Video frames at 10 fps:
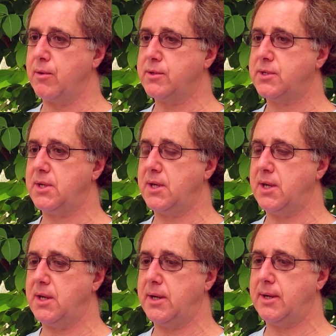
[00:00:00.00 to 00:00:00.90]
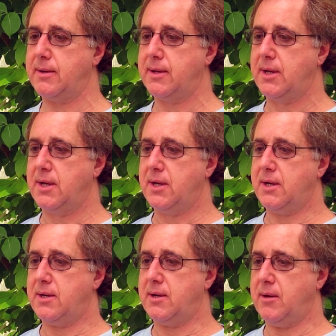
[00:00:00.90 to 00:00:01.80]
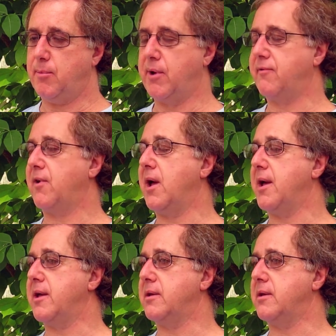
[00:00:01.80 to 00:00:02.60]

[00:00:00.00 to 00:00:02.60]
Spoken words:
or see a butterfly